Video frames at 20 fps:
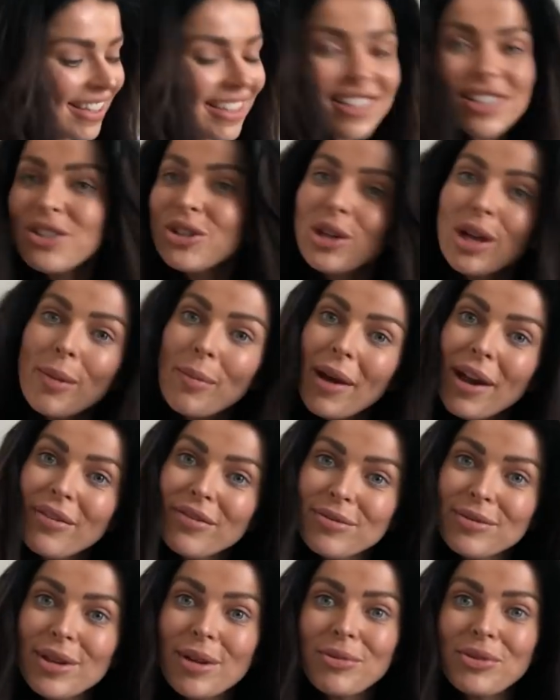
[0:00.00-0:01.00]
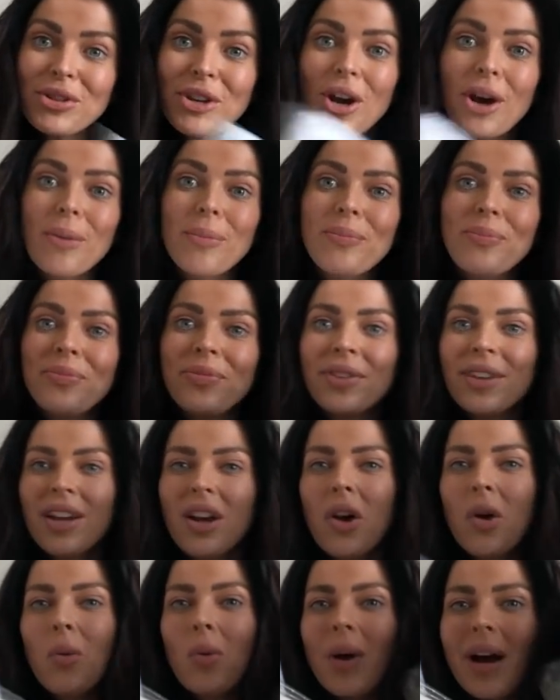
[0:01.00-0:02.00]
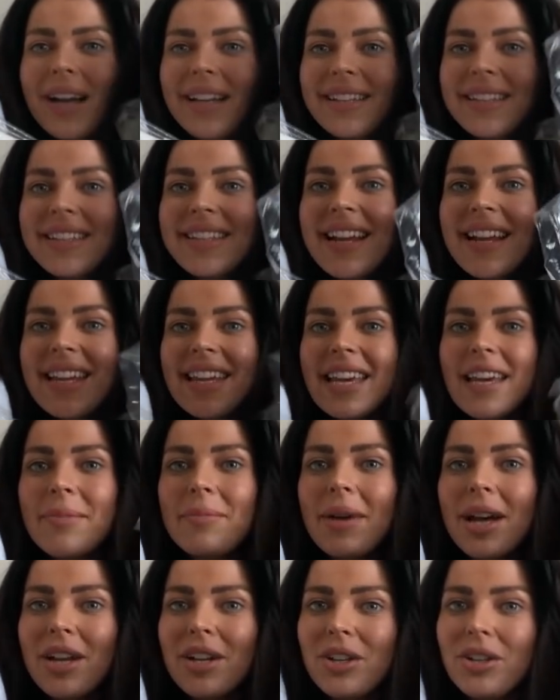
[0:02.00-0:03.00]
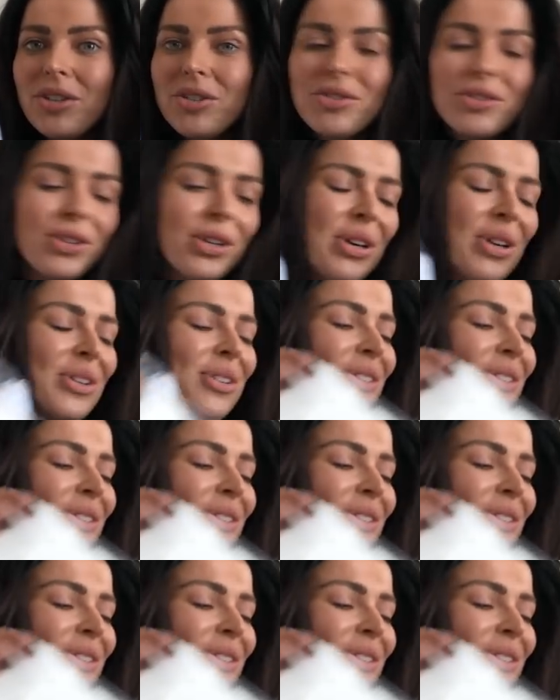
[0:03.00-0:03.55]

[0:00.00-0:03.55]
this is all I buy from Topshop. White's denim and neutral.